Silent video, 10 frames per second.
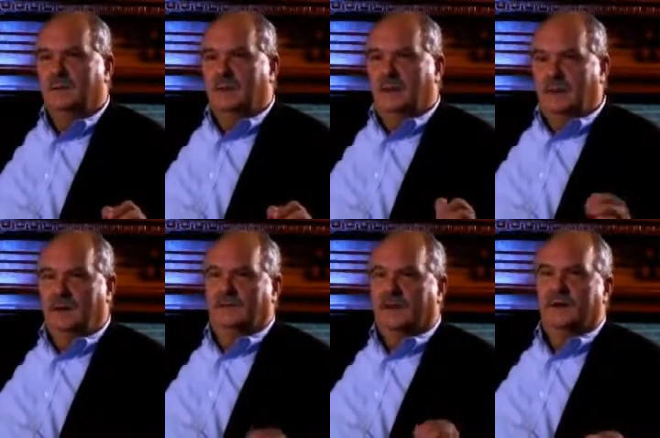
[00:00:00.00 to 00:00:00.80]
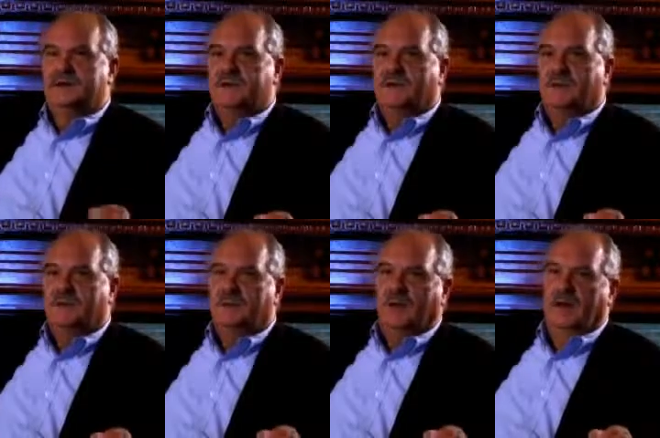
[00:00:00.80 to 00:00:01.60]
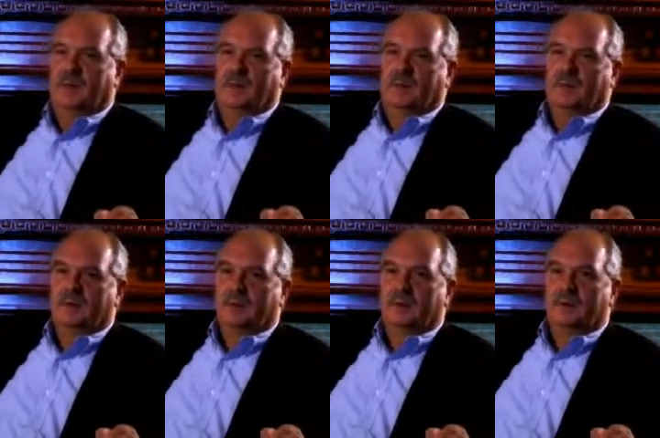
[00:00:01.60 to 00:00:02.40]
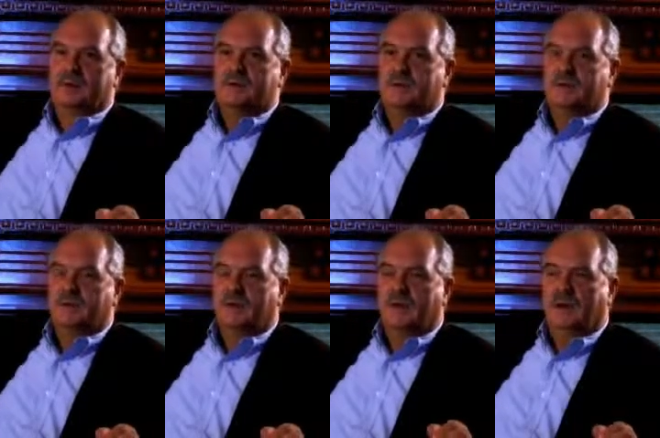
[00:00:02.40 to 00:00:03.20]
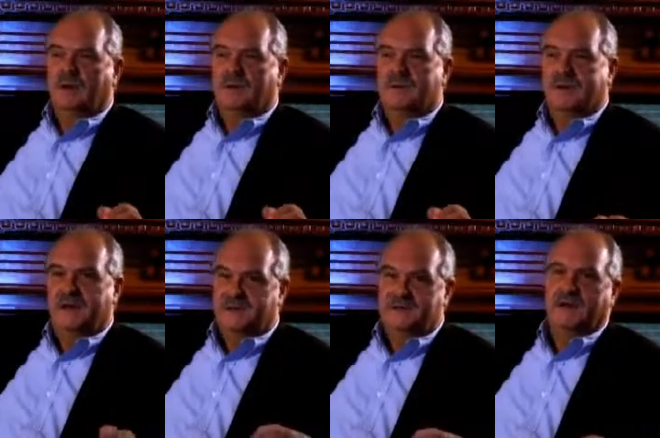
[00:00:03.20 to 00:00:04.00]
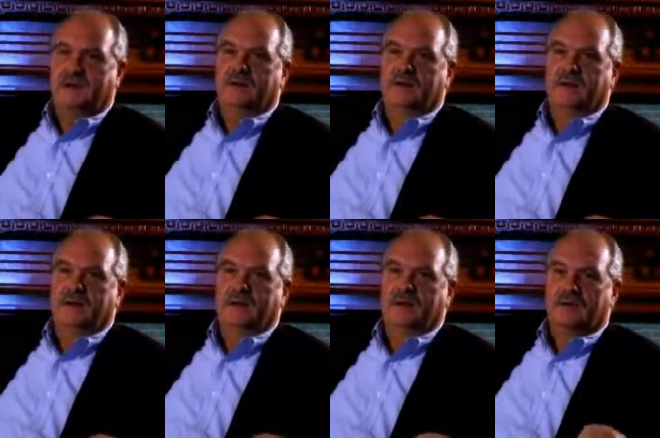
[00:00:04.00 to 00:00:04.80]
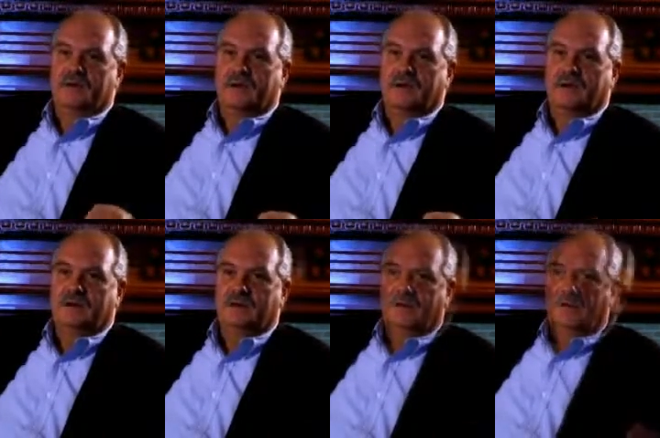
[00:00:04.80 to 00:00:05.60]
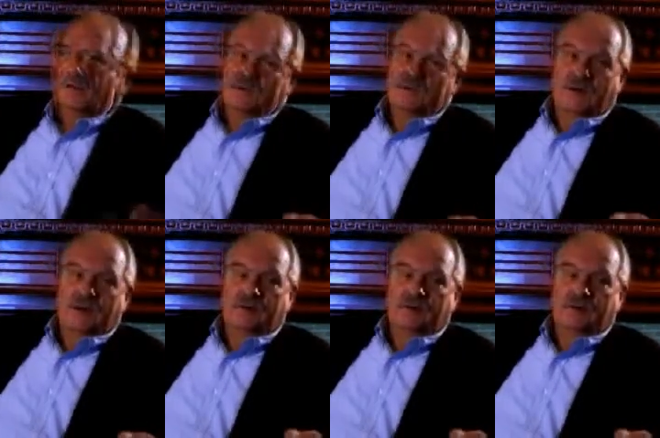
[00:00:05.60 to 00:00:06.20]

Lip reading: in the very center of my abdomen, pretty much, and it was inside, not on the outside. This doctor